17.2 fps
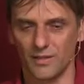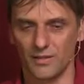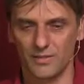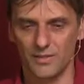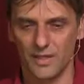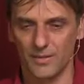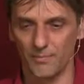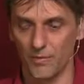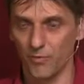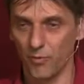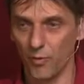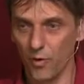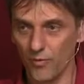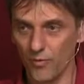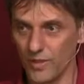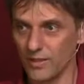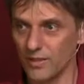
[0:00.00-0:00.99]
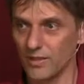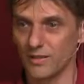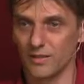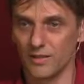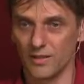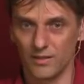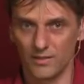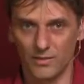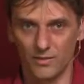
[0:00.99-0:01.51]
Some flowing
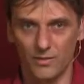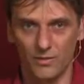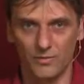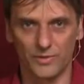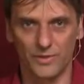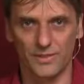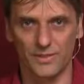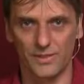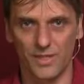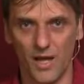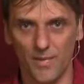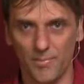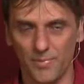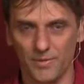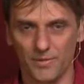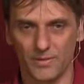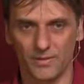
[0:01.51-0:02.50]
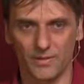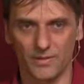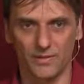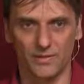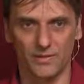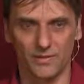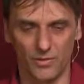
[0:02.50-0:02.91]
uh, of the sap uh,